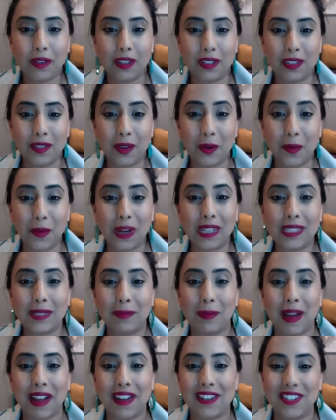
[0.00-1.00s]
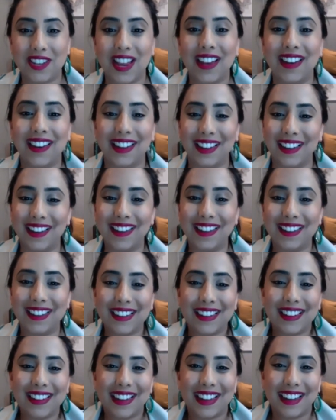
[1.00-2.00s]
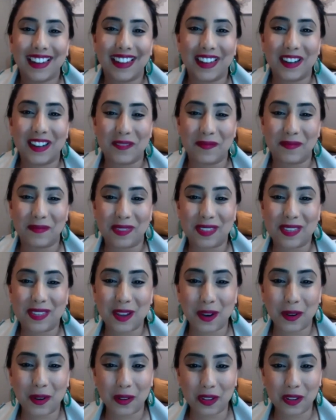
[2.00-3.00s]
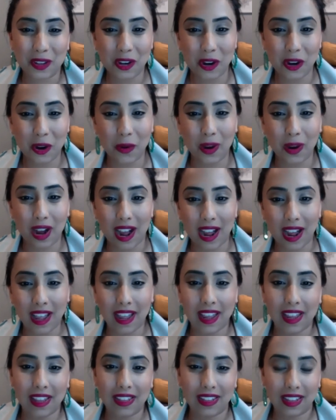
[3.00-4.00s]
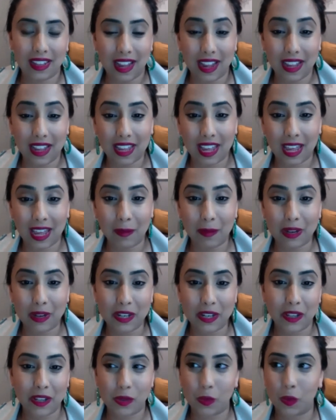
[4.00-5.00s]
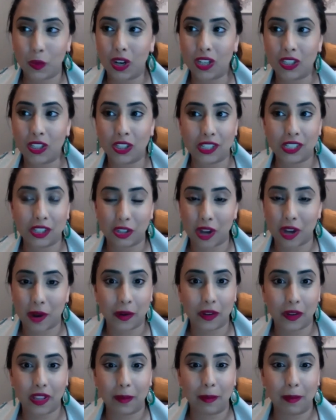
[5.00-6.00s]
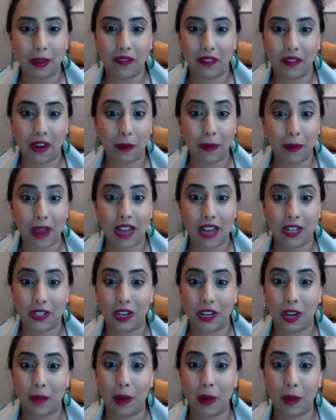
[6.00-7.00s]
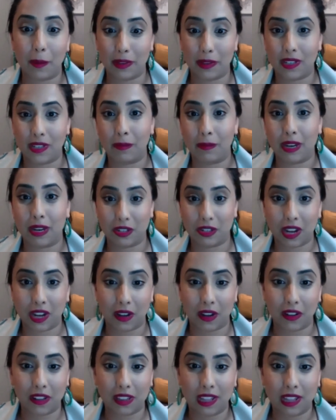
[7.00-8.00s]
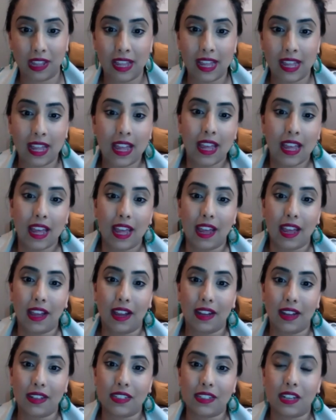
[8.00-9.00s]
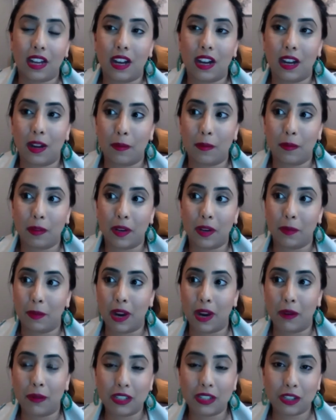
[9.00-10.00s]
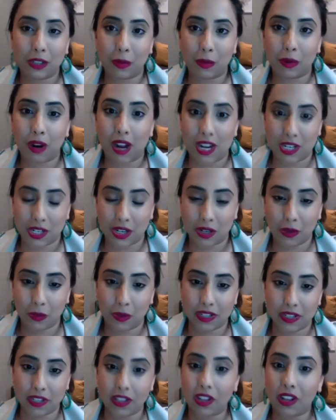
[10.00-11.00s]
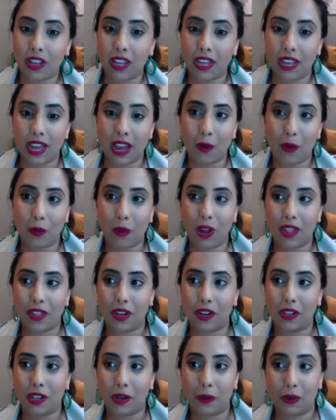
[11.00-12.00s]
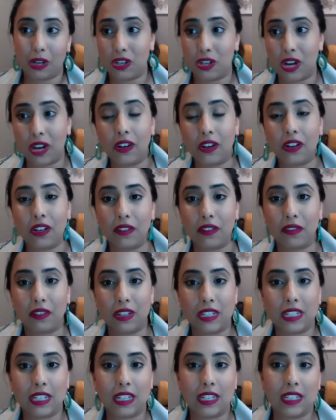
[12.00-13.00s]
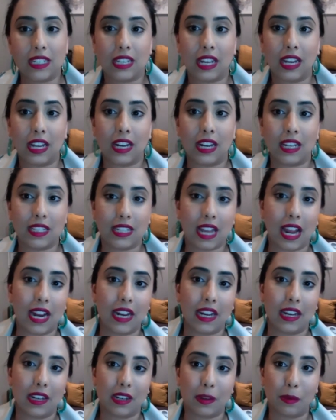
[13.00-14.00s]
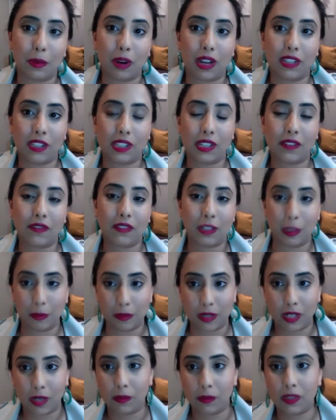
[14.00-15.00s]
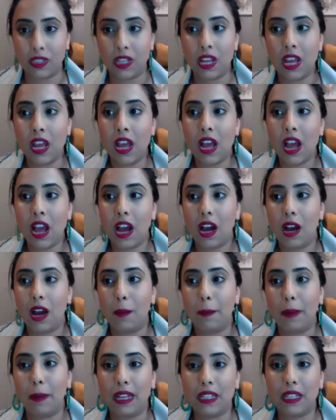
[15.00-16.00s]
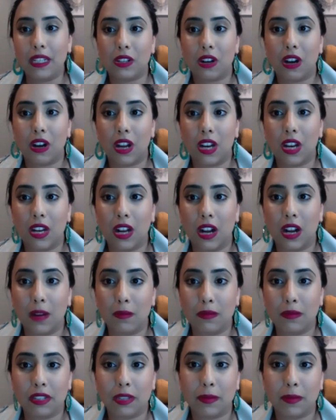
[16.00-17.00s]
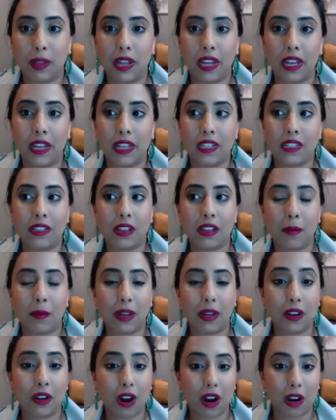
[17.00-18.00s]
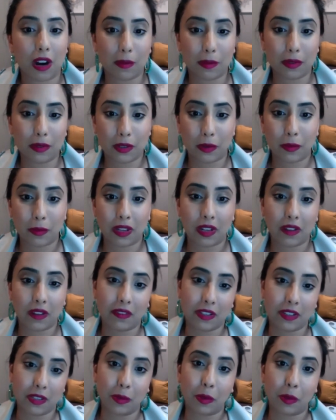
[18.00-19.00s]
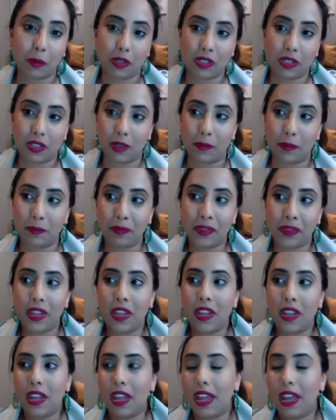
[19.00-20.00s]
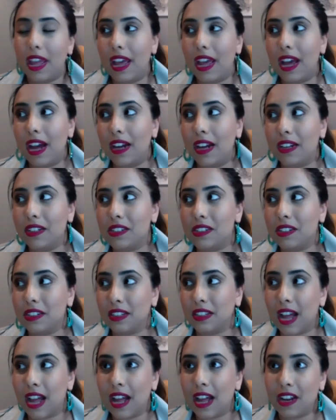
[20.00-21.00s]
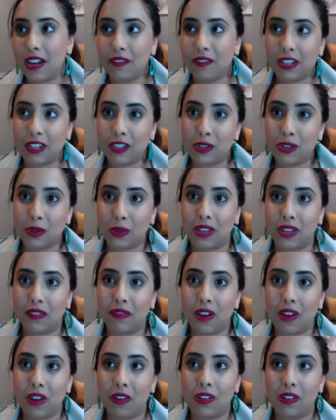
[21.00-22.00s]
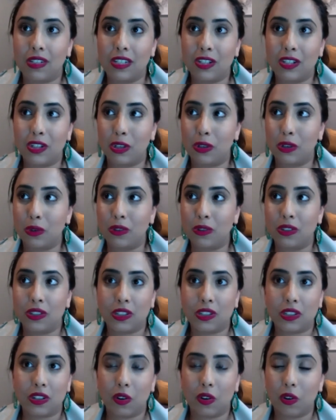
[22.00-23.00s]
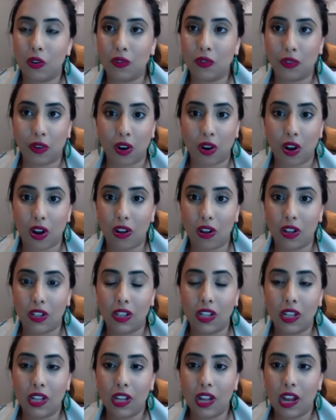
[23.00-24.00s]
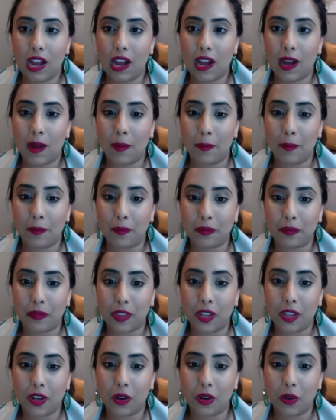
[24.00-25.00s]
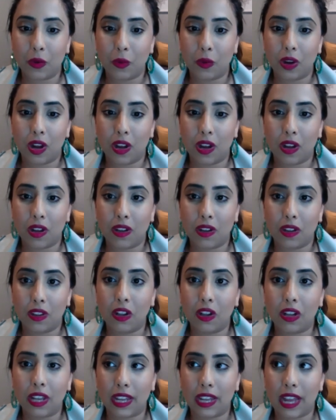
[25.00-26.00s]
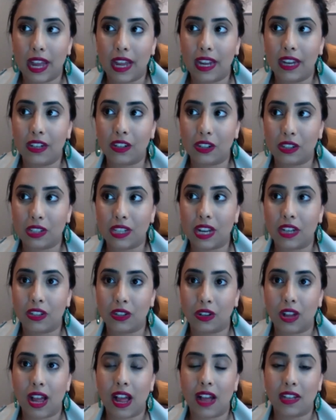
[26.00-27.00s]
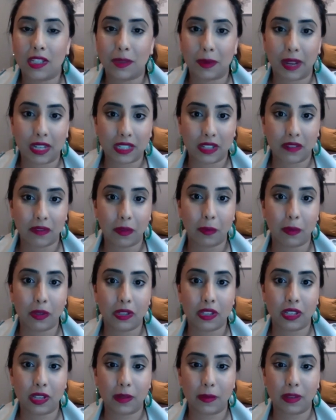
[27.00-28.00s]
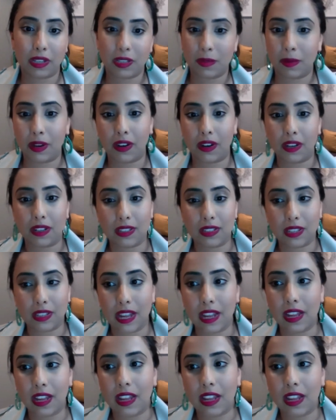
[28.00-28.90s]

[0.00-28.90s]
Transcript: So what's my agenda? Um, so, you know, I, I came into this work just generally being very passionate about Muslim mental health. And um, my original project was looking at whether there were gender differences in anxiety and depressive symptoms uh, based on um, displaying Islamic garb, so being a visible Muslim. And that eventually funneled into just overall um, you know, uh, looking at intersectional aspects of the Muslim experience, like,